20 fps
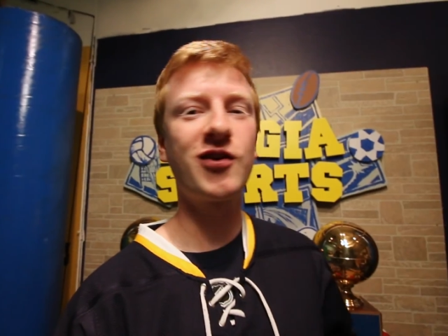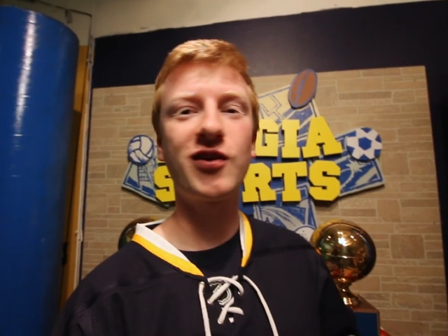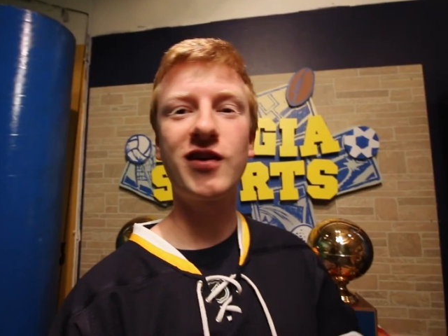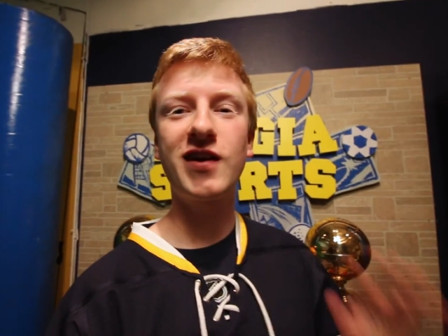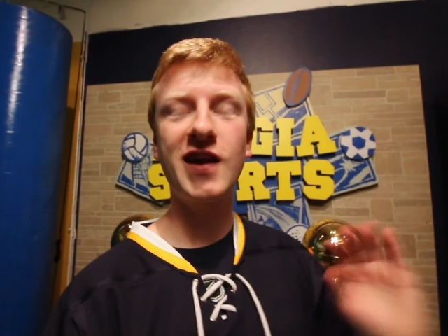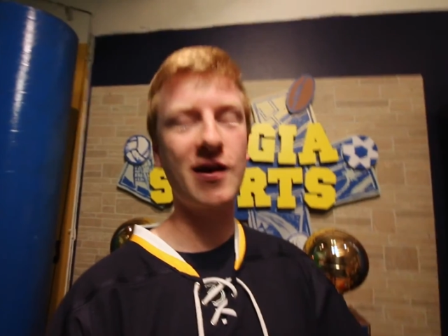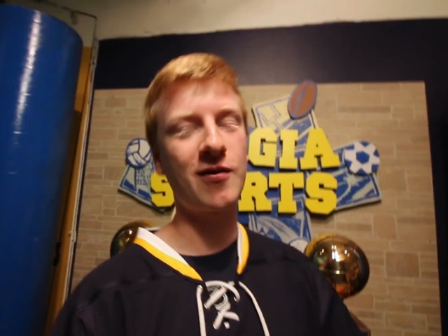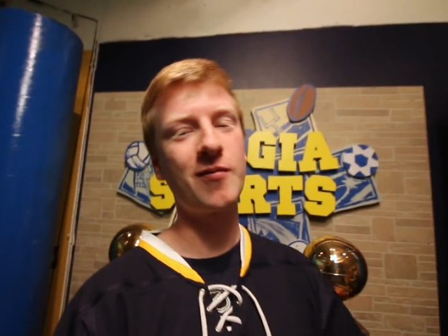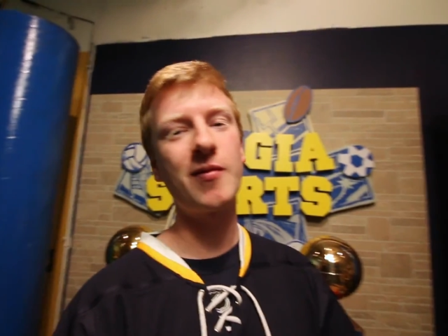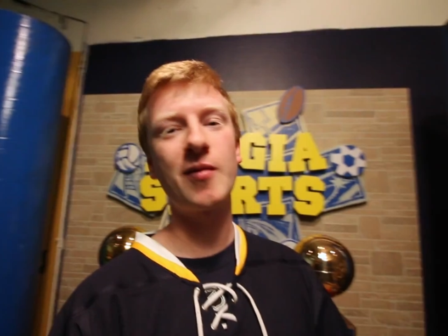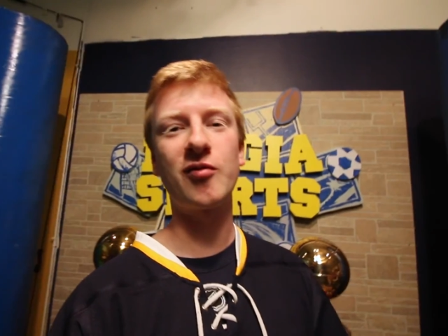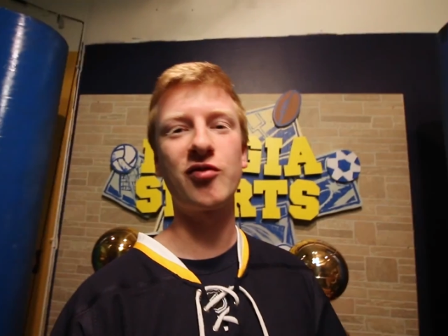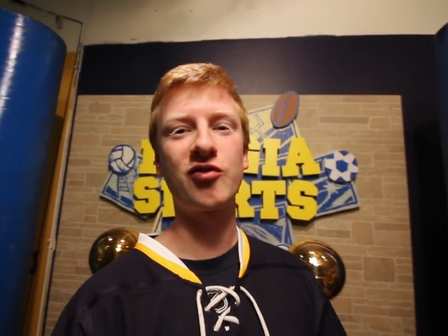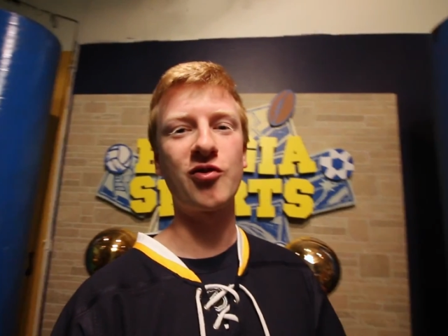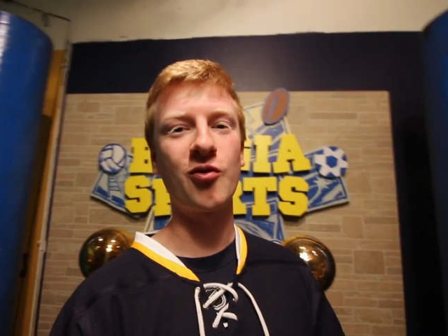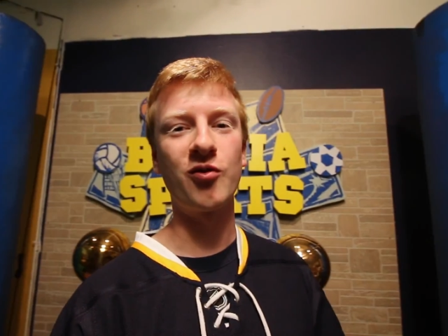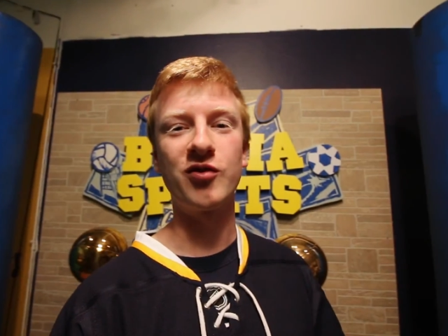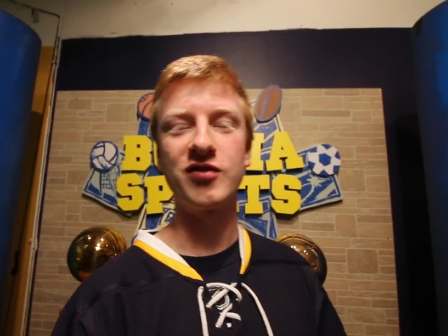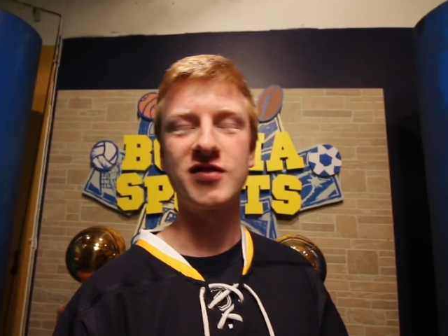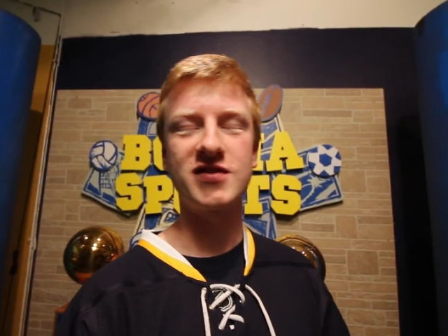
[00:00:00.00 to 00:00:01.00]
Can't remember
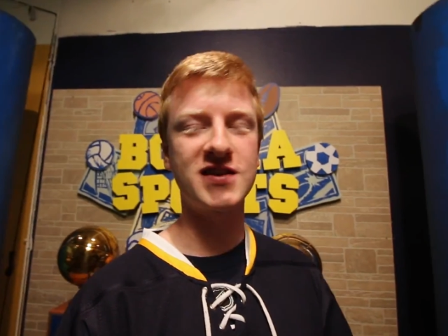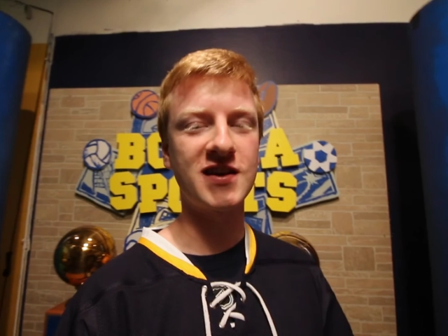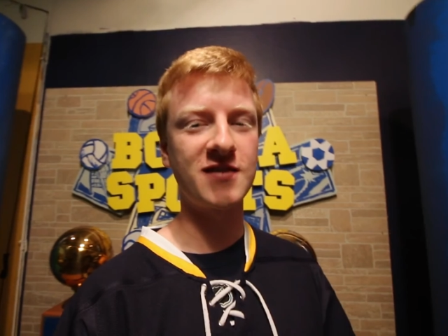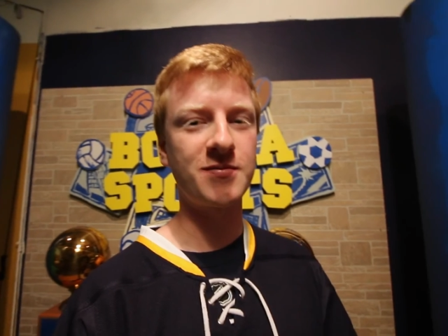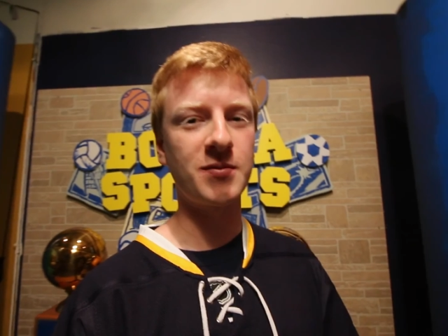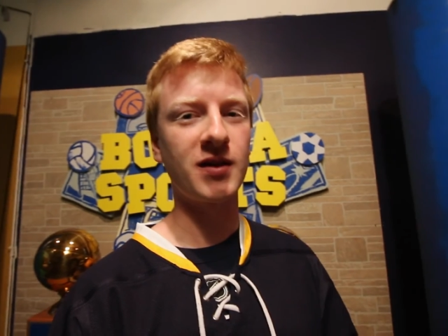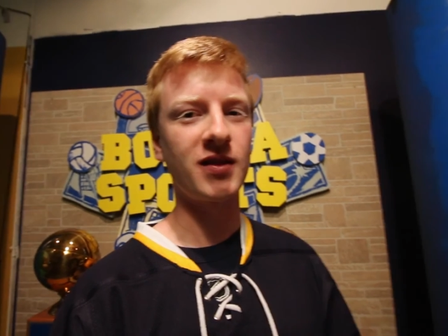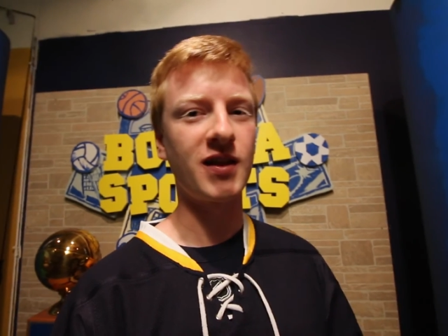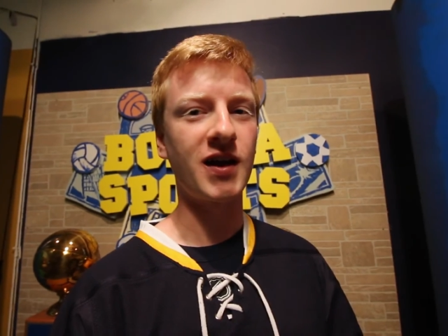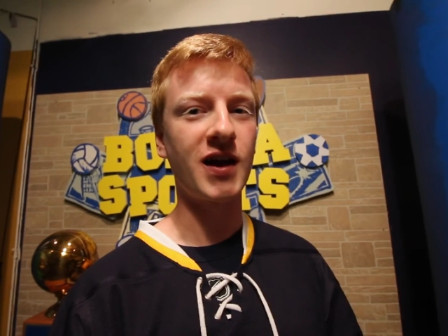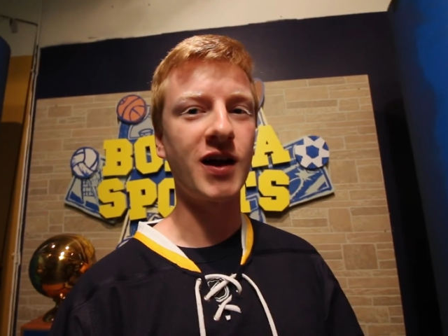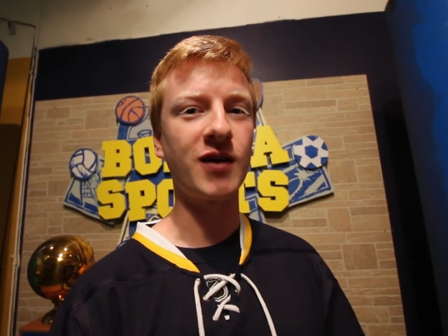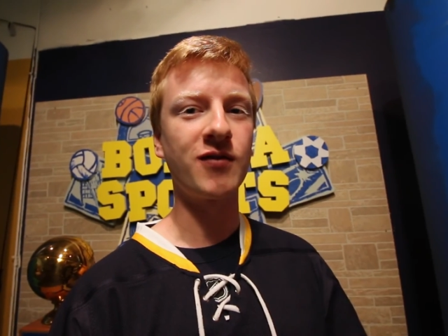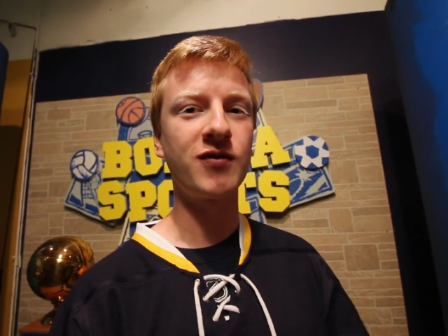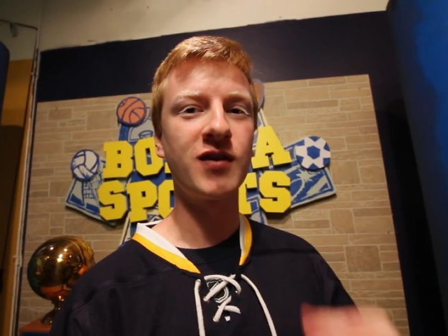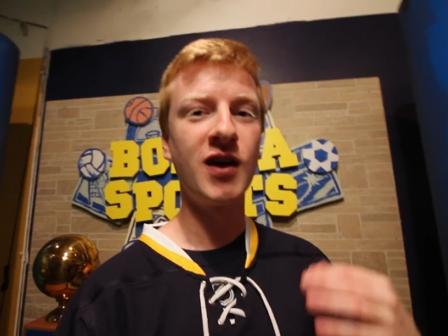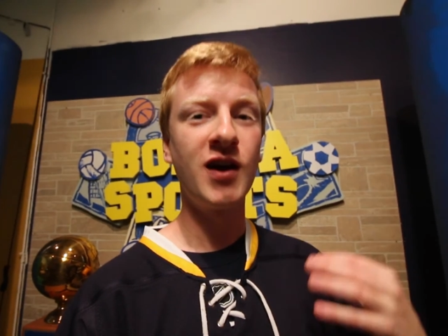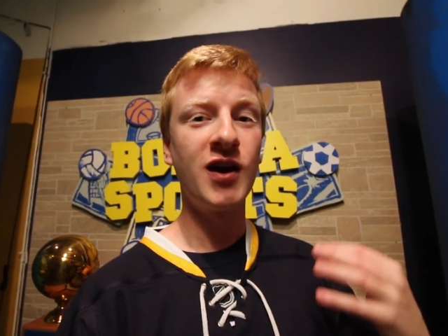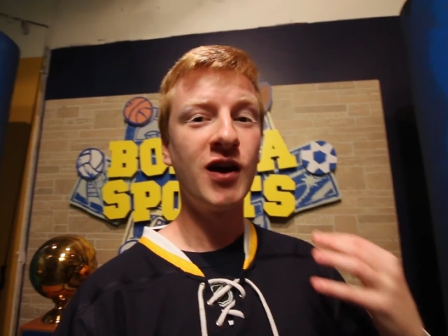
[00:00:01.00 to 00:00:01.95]
scores to save my life,